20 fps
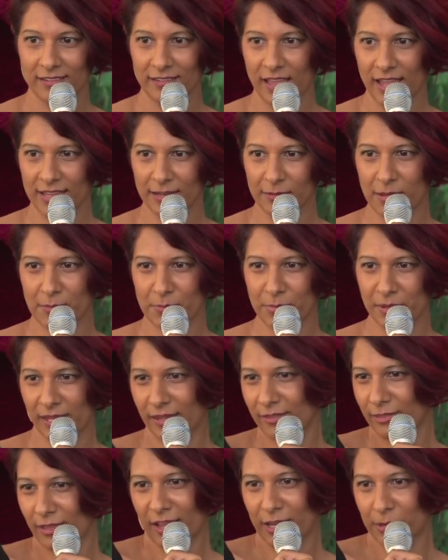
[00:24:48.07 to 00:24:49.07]
and
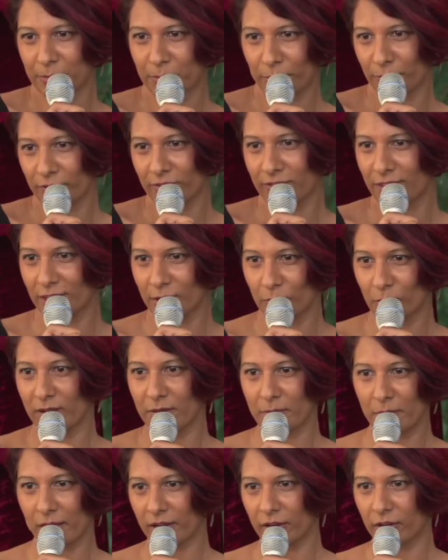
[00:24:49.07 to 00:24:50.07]
being the kind of person that you would
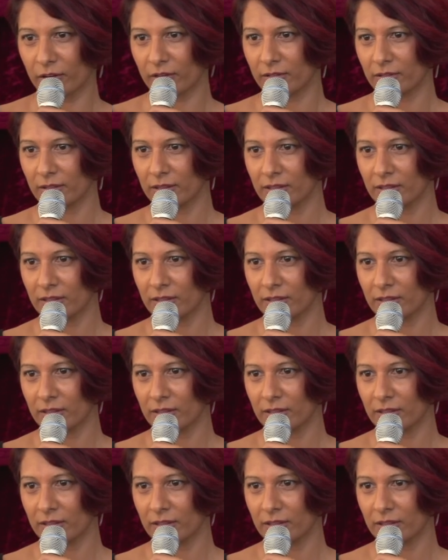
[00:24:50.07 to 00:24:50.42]
admire.